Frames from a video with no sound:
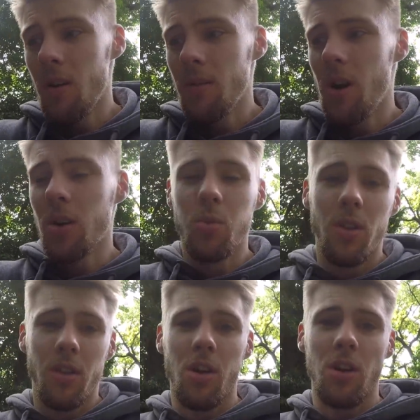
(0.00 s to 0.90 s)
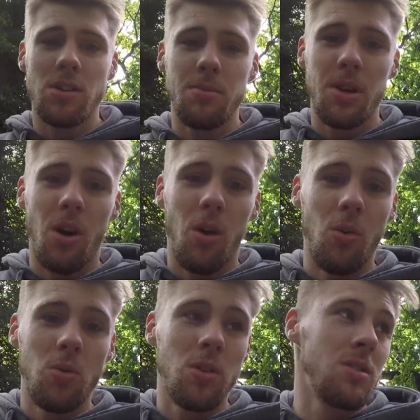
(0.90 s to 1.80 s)
I'd want the car to be
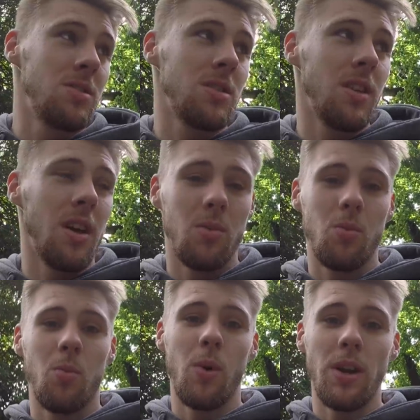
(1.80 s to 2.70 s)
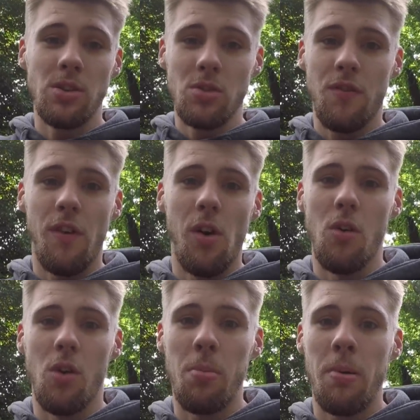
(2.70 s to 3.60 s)
cold, so then when it does
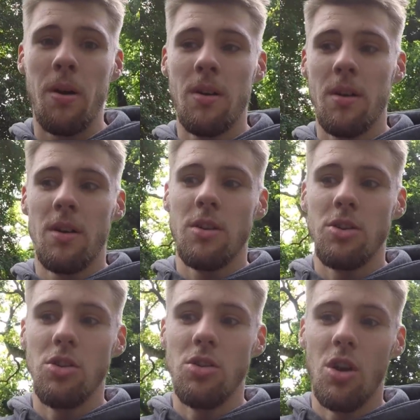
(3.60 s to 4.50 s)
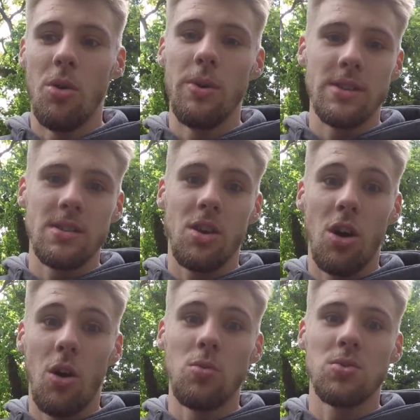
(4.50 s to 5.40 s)
fire up, you know it's a
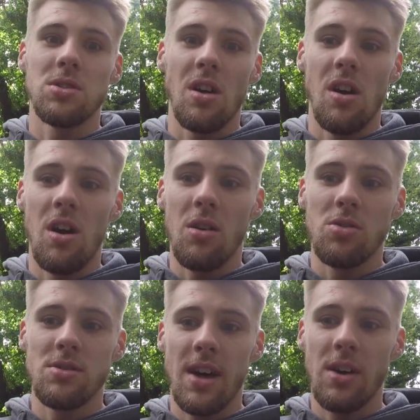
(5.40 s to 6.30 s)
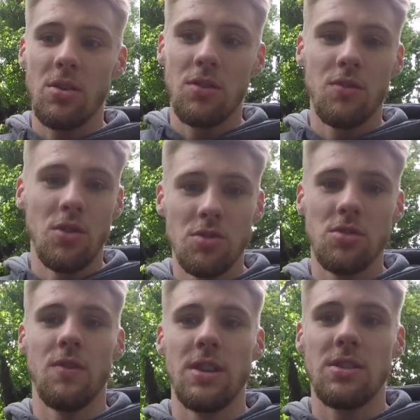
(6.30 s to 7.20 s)
cold start, because they could have done
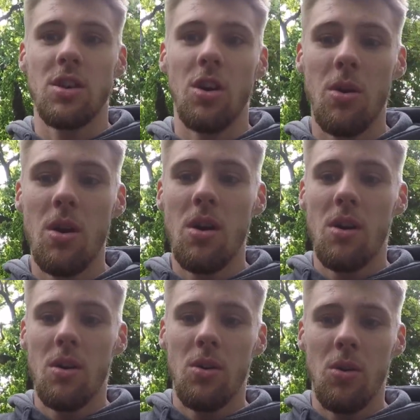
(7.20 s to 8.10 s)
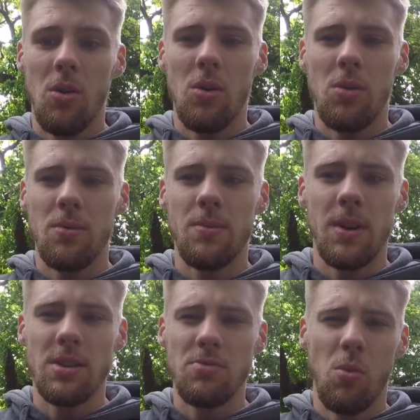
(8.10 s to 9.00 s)
something to go, oh,
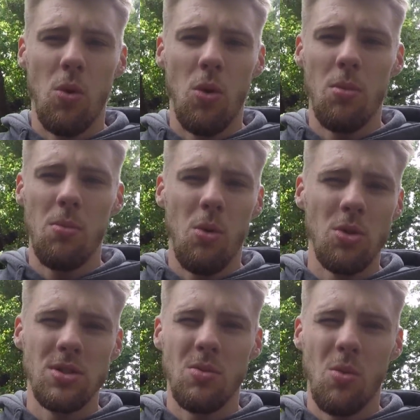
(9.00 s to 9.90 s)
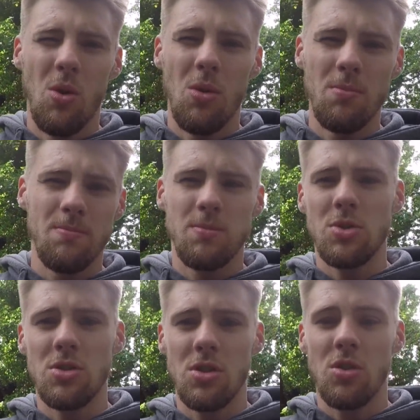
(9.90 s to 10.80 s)
it's warm. Why is it warm?
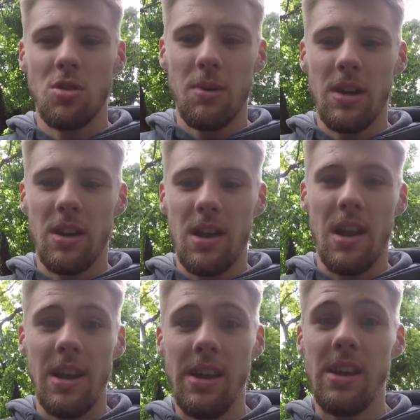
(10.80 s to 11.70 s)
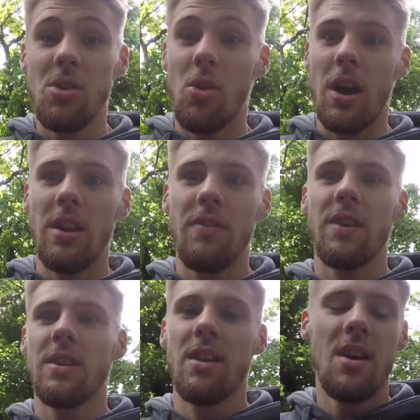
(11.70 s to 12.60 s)
Because there could have been a leak or
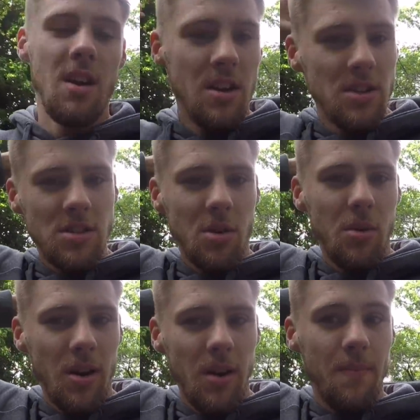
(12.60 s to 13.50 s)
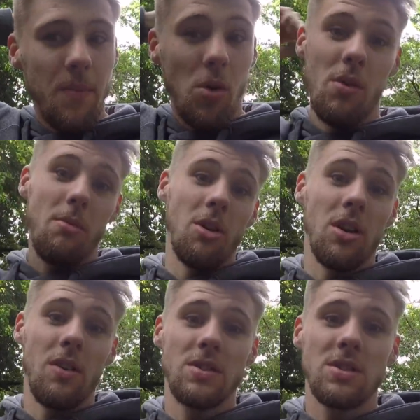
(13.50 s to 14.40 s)
anything. So or it might not
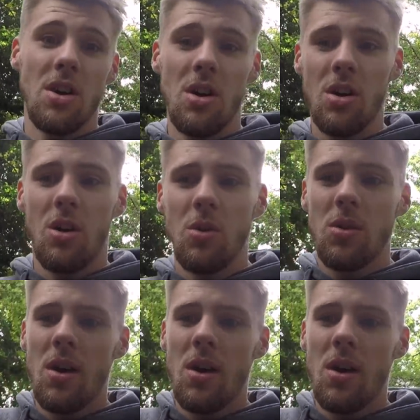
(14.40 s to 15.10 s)
even start cold.